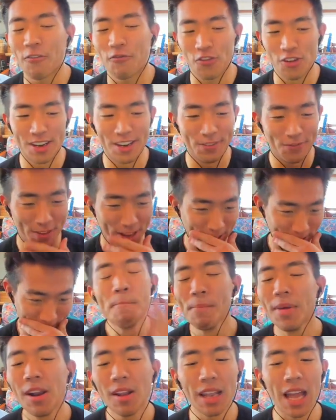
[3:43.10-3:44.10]
for defense.
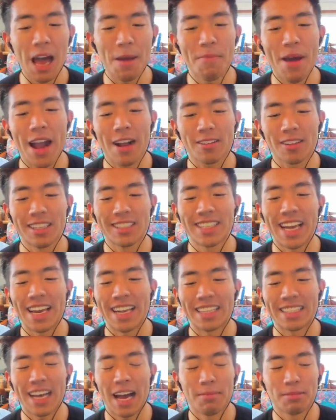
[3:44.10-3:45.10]
Middle linebacker,
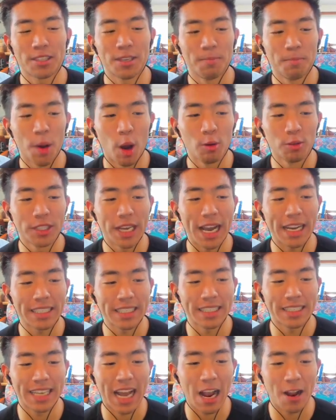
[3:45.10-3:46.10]
LaDainian Tomlinson, Bo
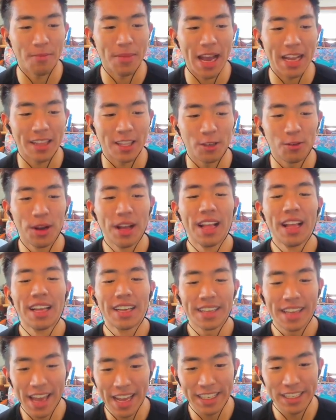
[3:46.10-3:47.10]
Jackson, Tyrann Mathieu,
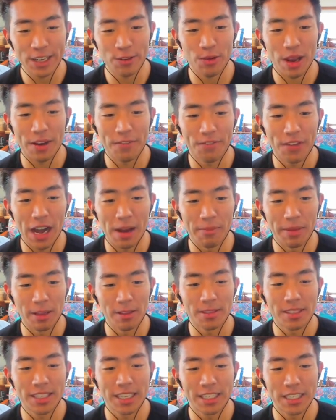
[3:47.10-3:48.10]
KJ Wright, Von
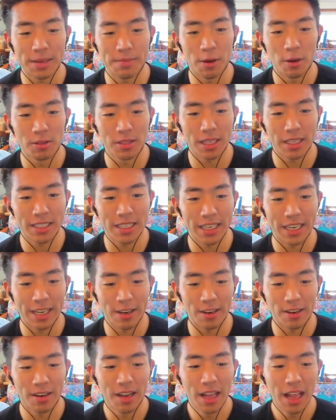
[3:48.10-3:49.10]
Miller, CJ Mosley's in
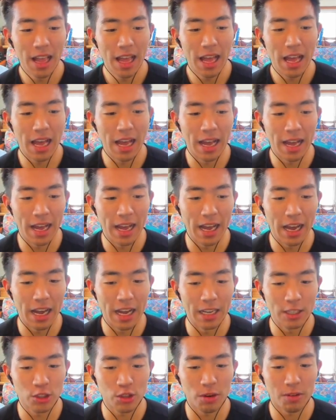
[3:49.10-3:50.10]
here.
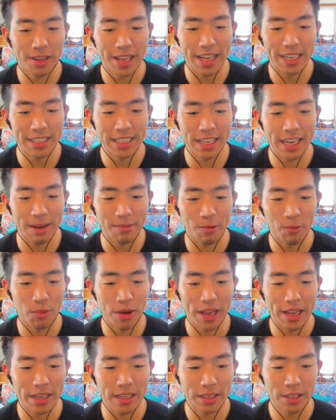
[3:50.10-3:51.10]
Jarrell Casey, Cameron
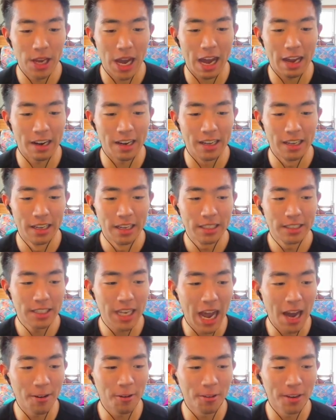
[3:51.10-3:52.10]
Wake, Nada,
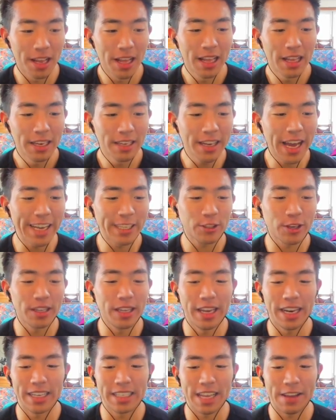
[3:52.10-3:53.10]
Donald, Night
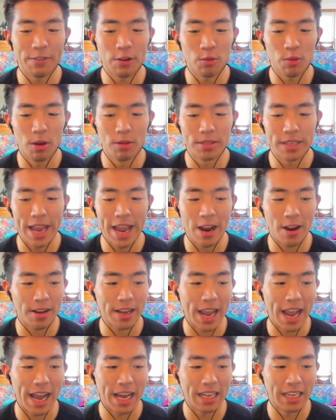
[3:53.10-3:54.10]
Train Lane, Xavier Rhodes,
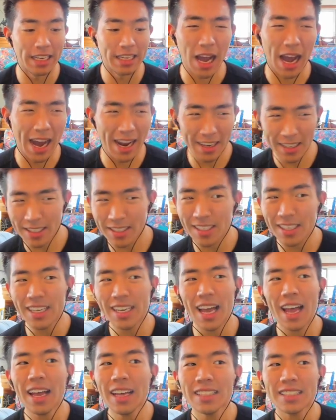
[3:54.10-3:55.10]
Eric Allen. Honestly,
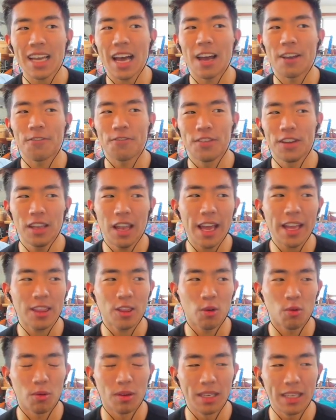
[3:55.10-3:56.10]
guys, I feel like
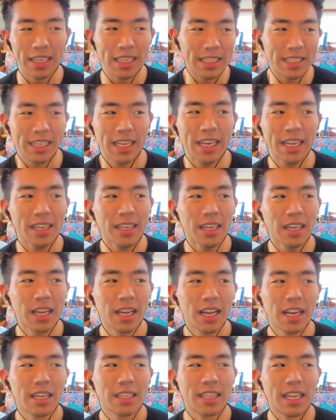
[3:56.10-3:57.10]
they're releasing
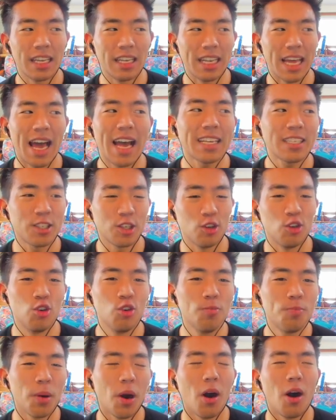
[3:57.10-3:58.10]
the last
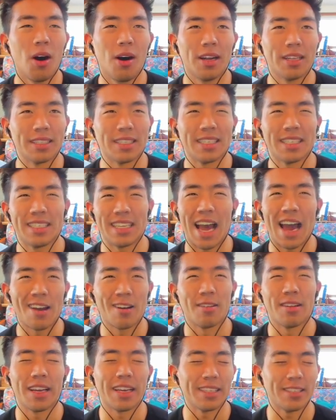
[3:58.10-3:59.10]
OOP on
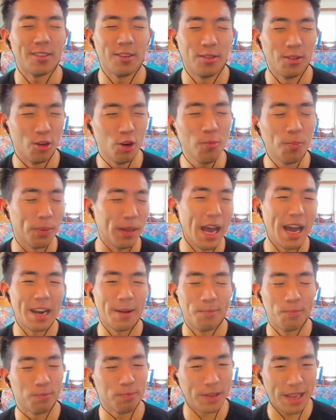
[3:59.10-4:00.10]
Saturday, so the OOP
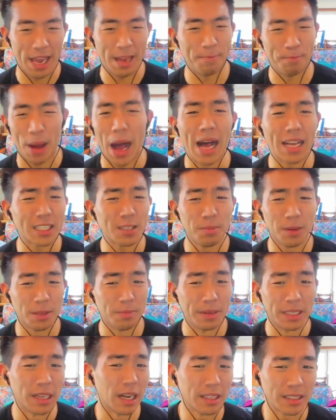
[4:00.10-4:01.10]
lineup can possibly
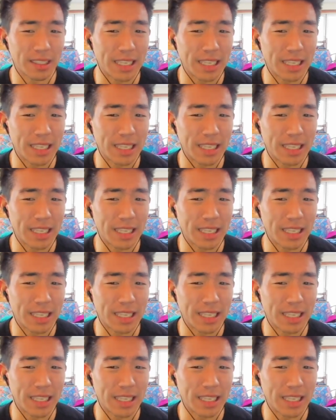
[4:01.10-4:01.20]
be done